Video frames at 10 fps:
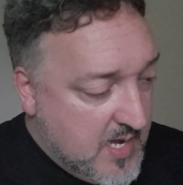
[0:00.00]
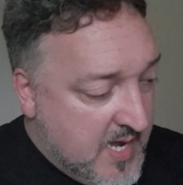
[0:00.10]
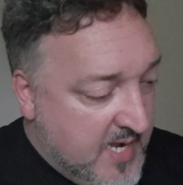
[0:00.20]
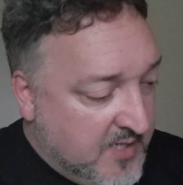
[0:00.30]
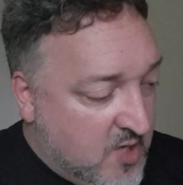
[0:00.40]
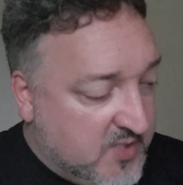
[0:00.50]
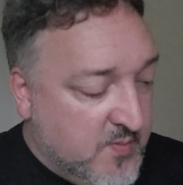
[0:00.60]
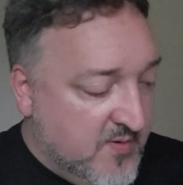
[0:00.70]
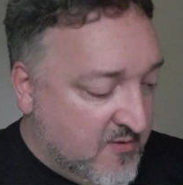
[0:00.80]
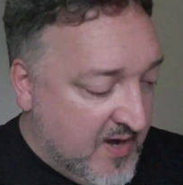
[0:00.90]
Got
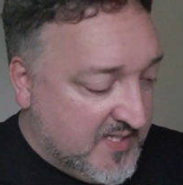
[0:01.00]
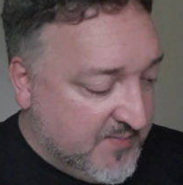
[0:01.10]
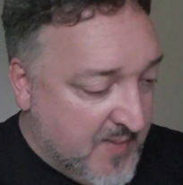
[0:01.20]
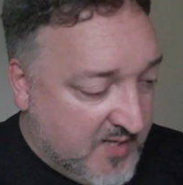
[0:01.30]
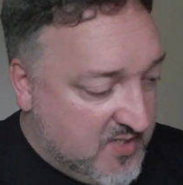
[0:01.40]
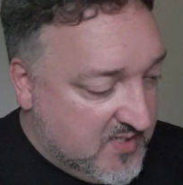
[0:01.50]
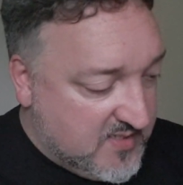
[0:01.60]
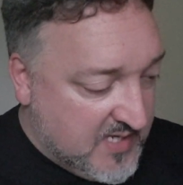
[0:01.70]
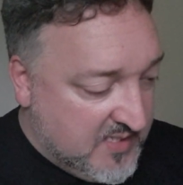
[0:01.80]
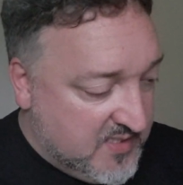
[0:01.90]
some of the greatest
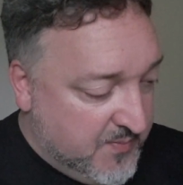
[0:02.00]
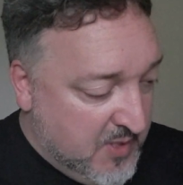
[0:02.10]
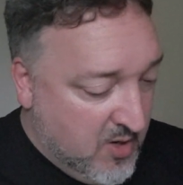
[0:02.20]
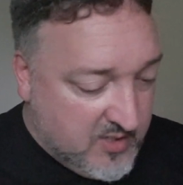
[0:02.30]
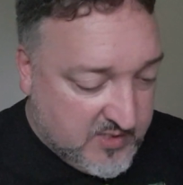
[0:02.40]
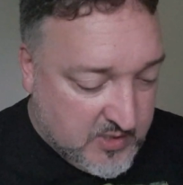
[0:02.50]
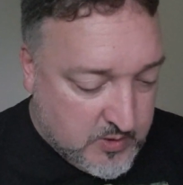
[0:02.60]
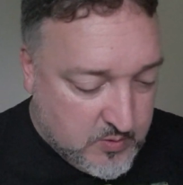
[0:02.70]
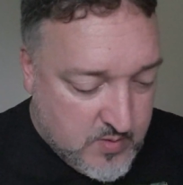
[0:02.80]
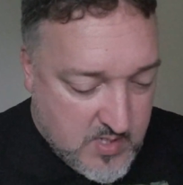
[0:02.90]
matches, and to be honest
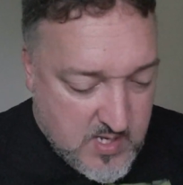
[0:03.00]
though,